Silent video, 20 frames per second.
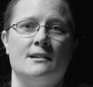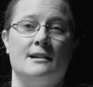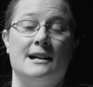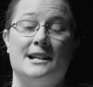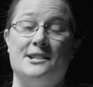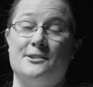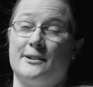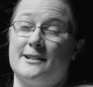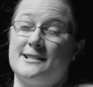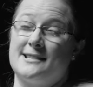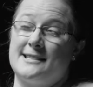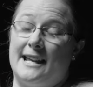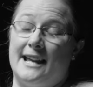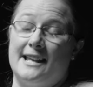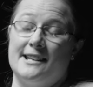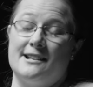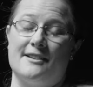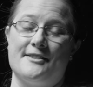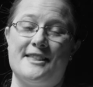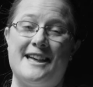I took a
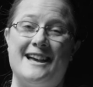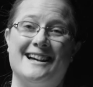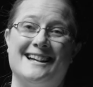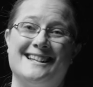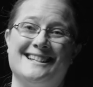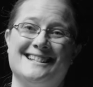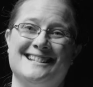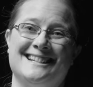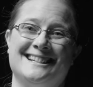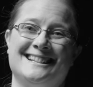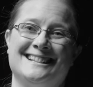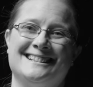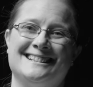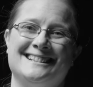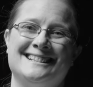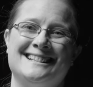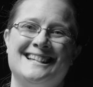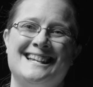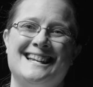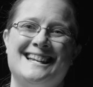stand on that.
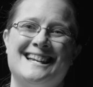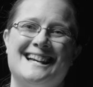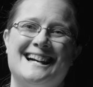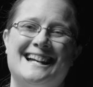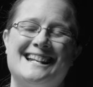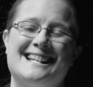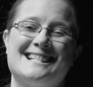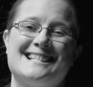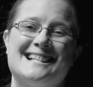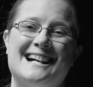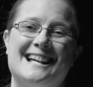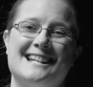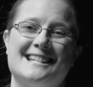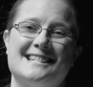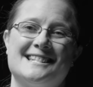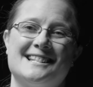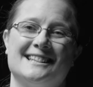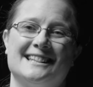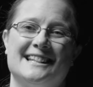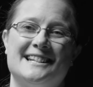I
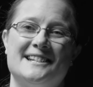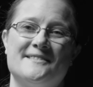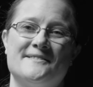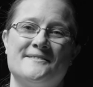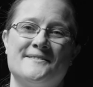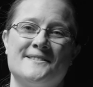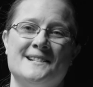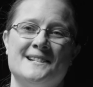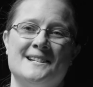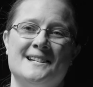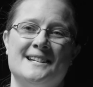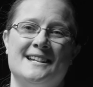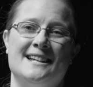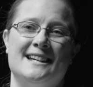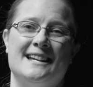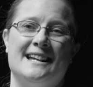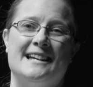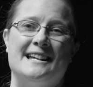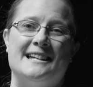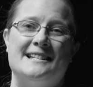decided to live
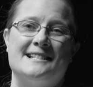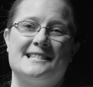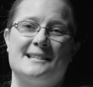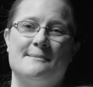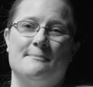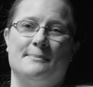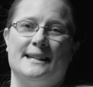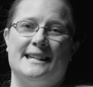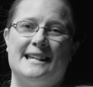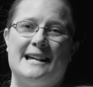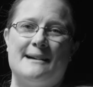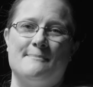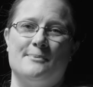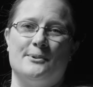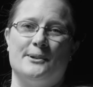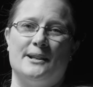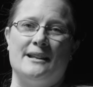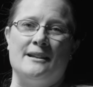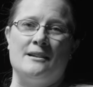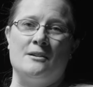and simply kept
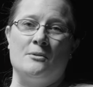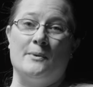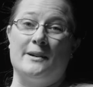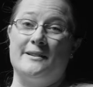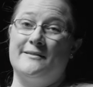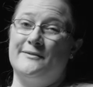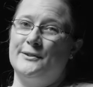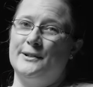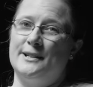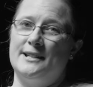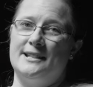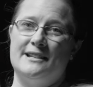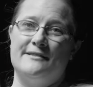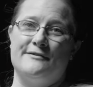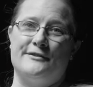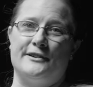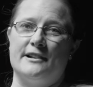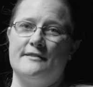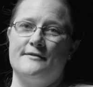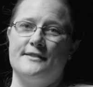putting one foot in
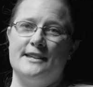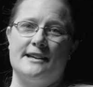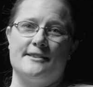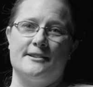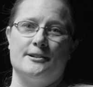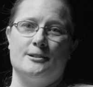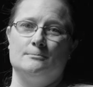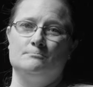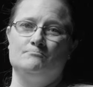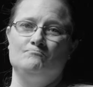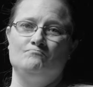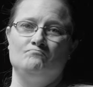front of the other.